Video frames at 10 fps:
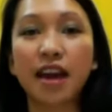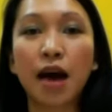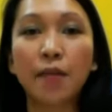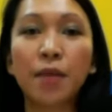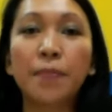
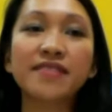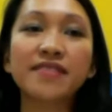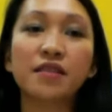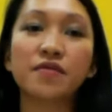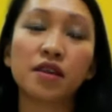it
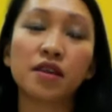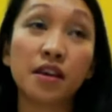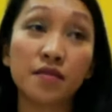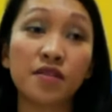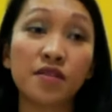basically
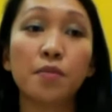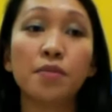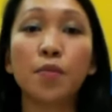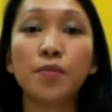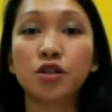gives them
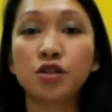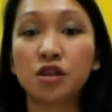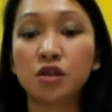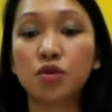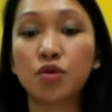the
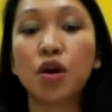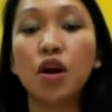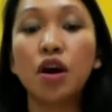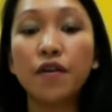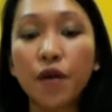opportunity to
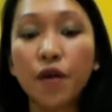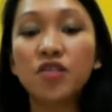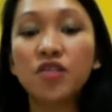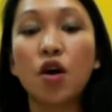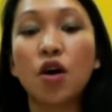
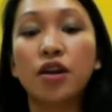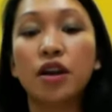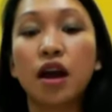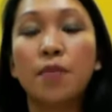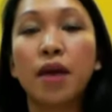focus
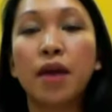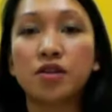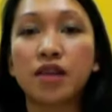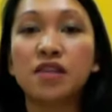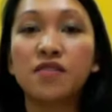on a major
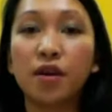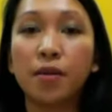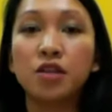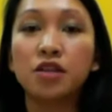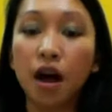that's very
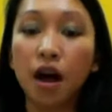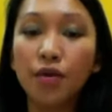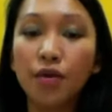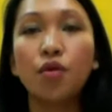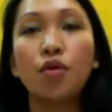much
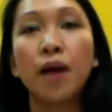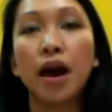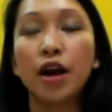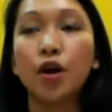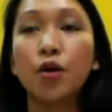health or
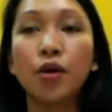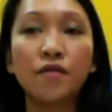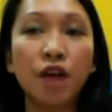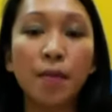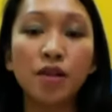bio,
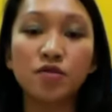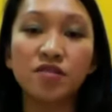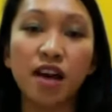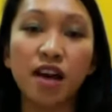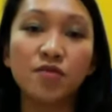environmental
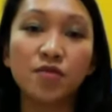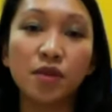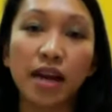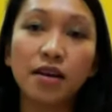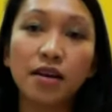science
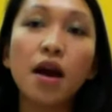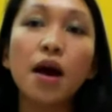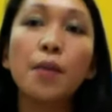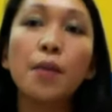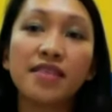related,
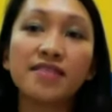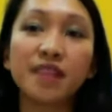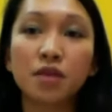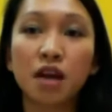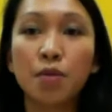but at the
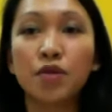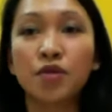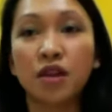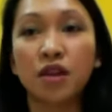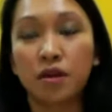same time
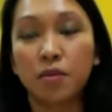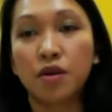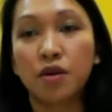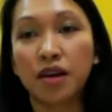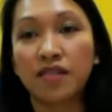also gives them
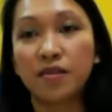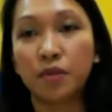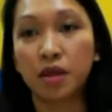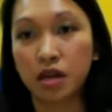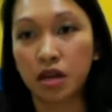the greatest
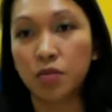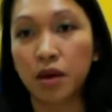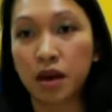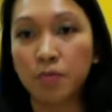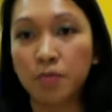ability to
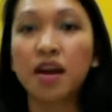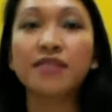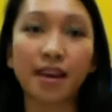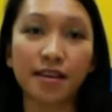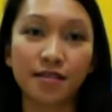pick up
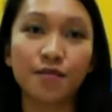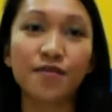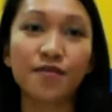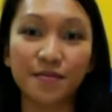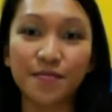science electives.